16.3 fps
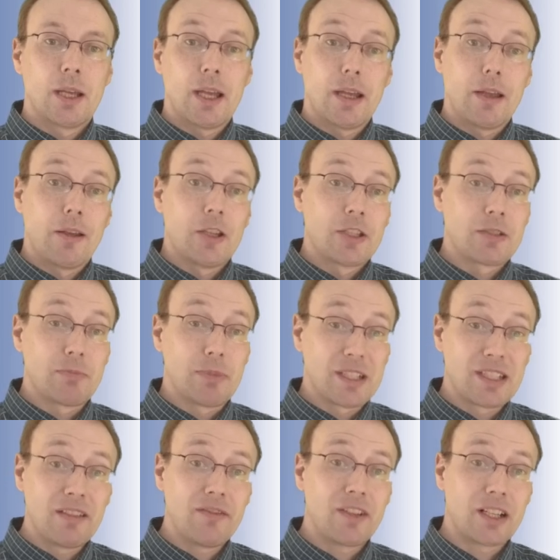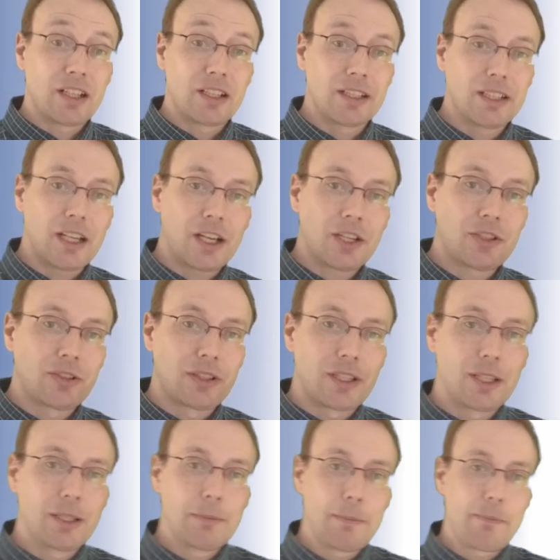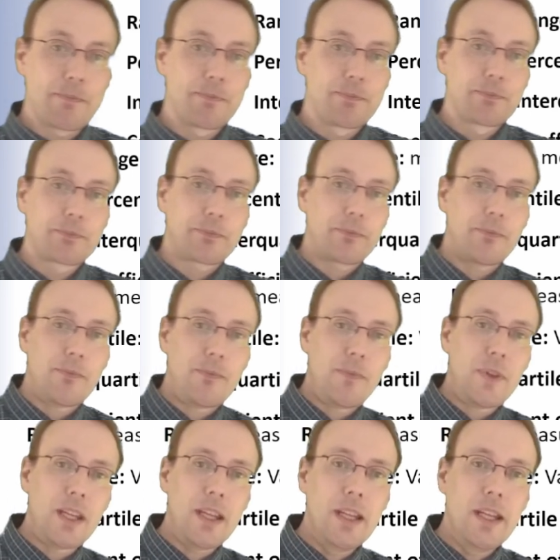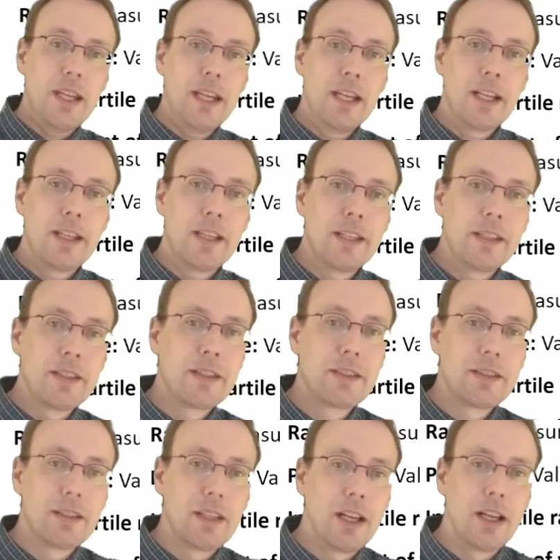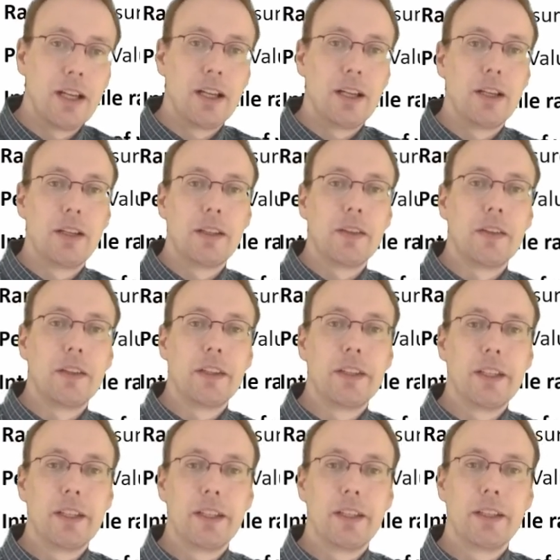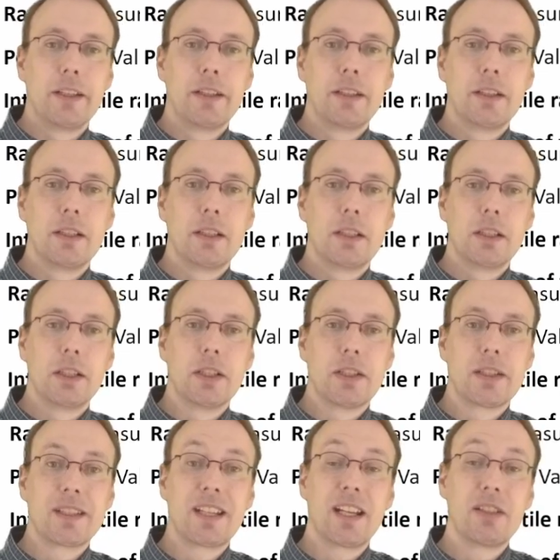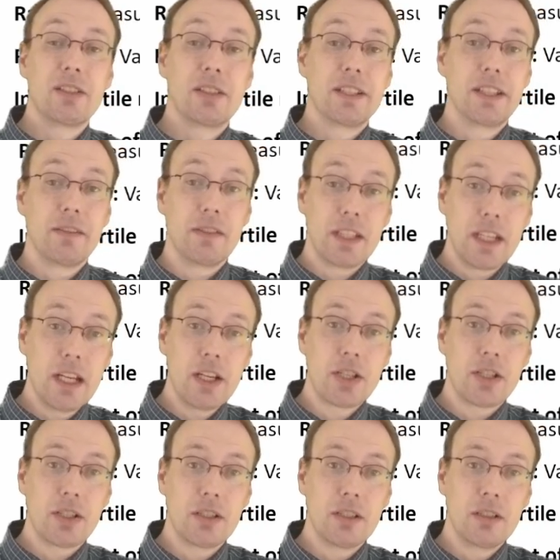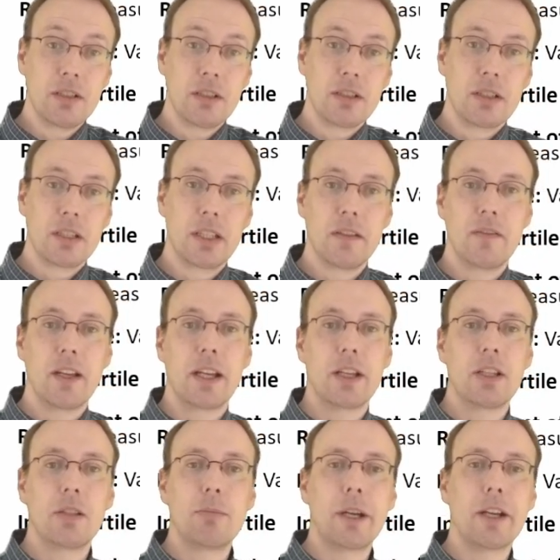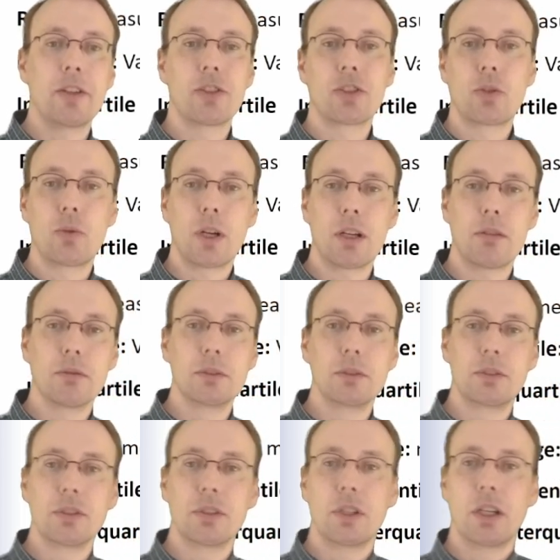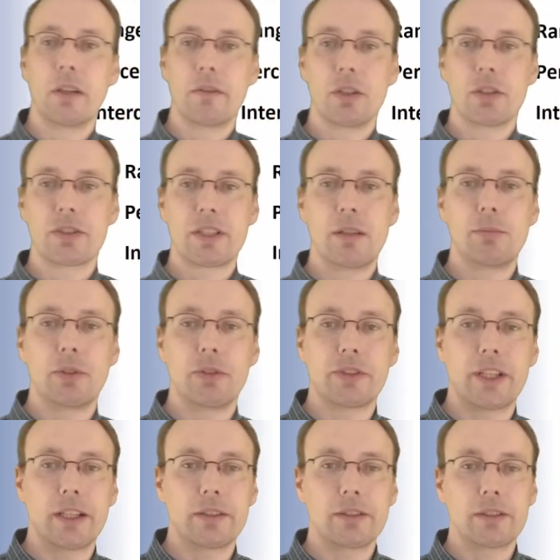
Specifically, actually, it is the standard deviation divided by the square root of your sample size.